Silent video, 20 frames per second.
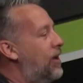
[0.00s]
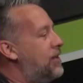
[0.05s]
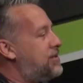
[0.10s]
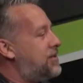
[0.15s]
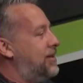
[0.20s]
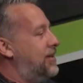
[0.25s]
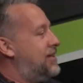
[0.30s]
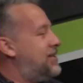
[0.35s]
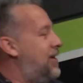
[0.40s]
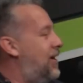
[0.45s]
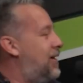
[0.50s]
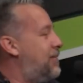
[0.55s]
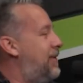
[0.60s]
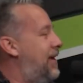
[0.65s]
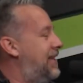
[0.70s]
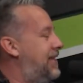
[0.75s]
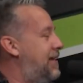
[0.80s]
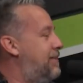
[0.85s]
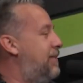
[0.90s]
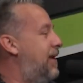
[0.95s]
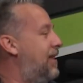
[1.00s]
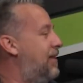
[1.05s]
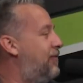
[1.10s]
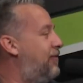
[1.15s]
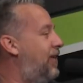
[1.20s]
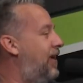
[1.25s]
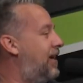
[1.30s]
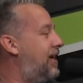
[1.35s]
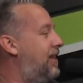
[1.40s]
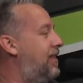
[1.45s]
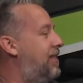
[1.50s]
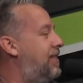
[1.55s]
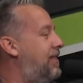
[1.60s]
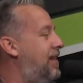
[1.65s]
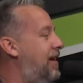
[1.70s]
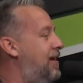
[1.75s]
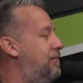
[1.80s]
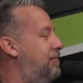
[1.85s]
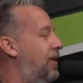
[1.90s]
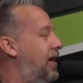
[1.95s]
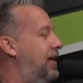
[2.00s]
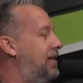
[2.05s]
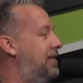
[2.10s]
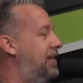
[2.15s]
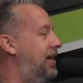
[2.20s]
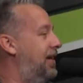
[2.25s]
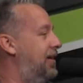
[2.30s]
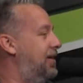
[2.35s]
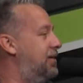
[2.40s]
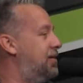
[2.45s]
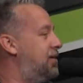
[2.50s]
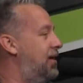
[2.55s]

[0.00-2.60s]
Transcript: also going to talk about that motherfucking thumb right there you're